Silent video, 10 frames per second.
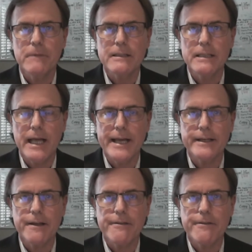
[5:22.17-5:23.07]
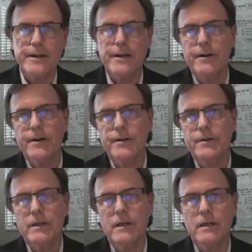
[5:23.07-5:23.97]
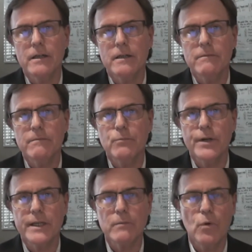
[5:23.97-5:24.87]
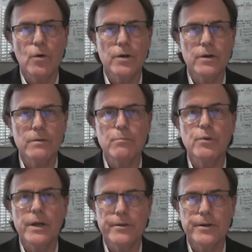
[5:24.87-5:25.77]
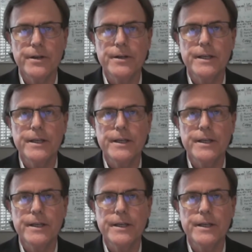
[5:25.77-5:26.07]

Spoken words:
Like their brick and mortar brethren,